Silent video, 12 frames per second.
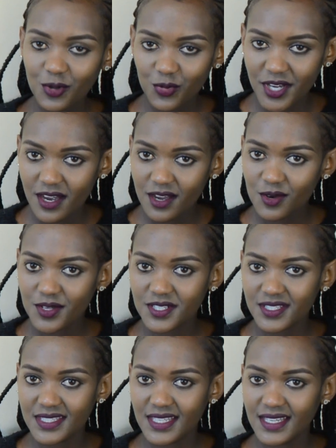We are going
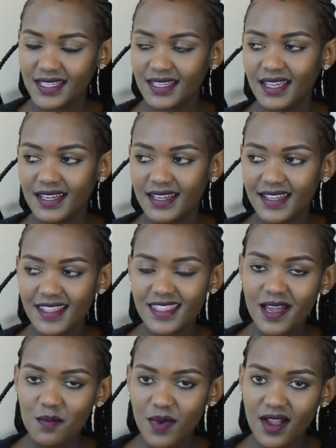to say
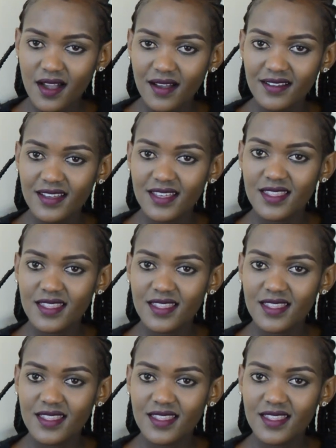dedabaga